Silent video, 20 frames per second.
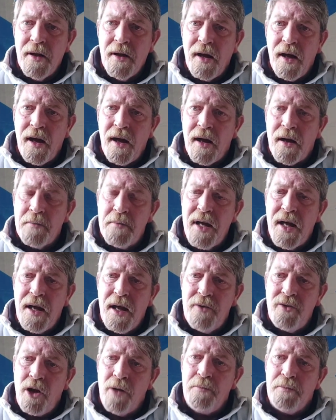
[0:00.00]

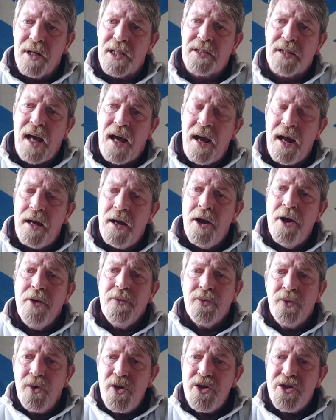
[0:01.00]
Number 10,
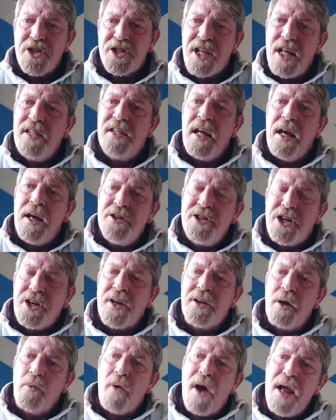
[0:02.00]
not just
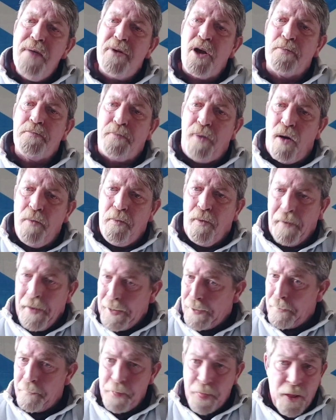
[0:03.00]
endangering the wider
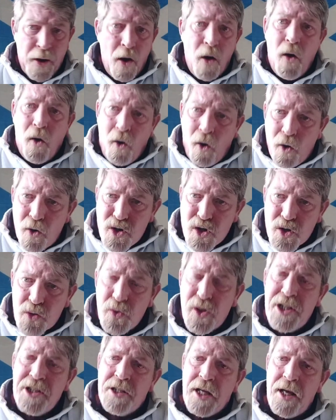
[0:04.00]
public, also
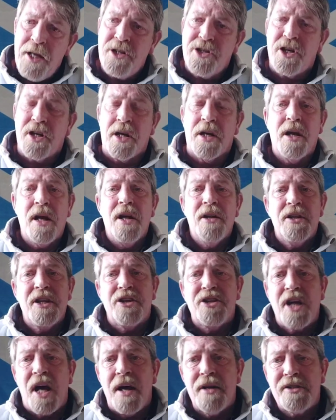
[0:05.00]
endangering the
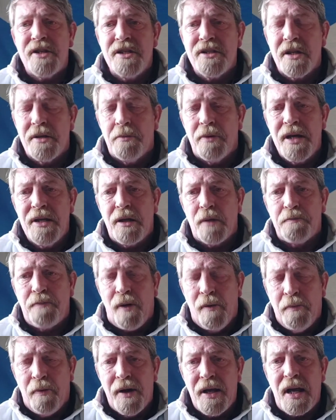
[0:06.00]
chances of the wider
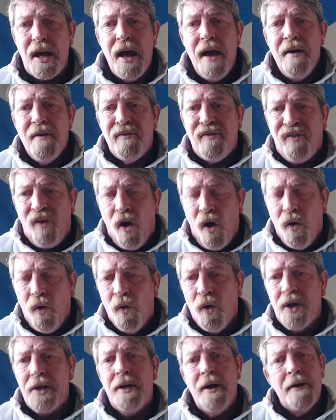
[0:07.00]
public
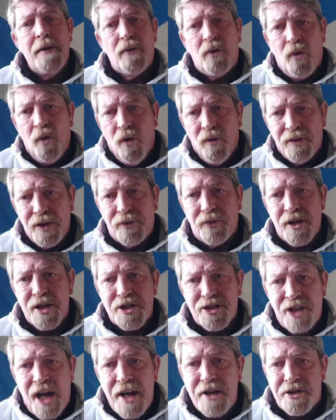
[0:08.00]
following COVID
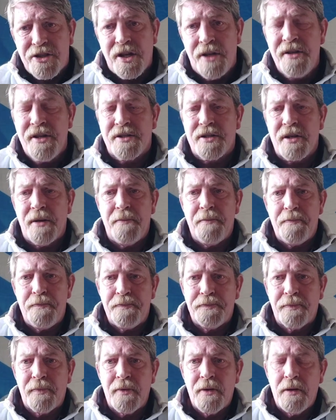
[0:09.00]
restrictions,
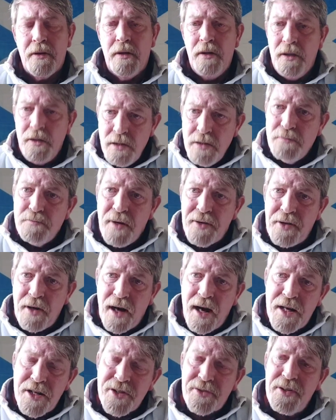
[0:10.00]
but they're
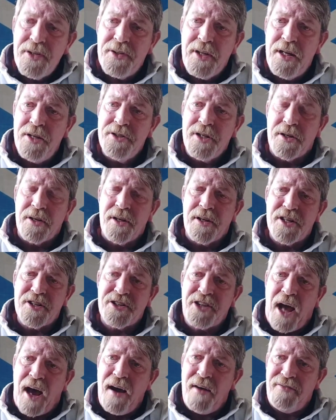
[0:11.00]
actually endangering the
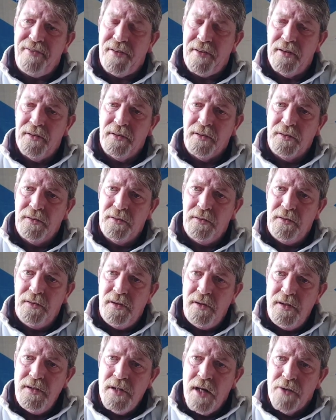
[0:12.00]
staff
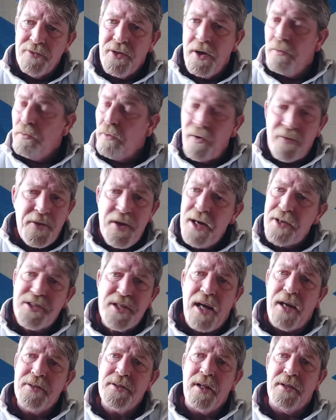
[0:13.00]
that weren't
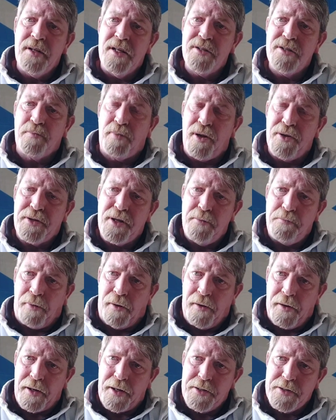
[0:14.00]
attending these bloody
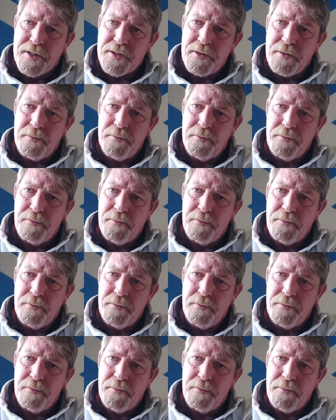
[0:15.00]
parties.